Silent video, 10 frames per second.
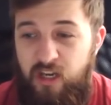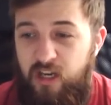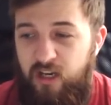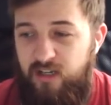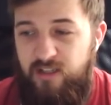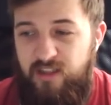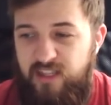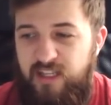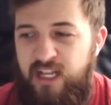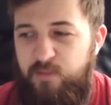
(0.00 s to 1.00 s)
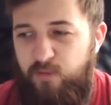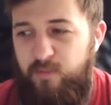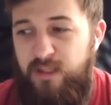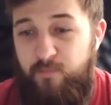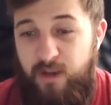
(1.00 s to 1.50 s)
because I think that's
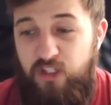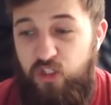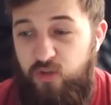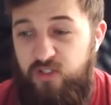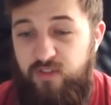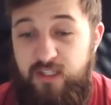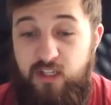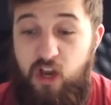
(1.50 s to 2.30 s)
probably the best choice for this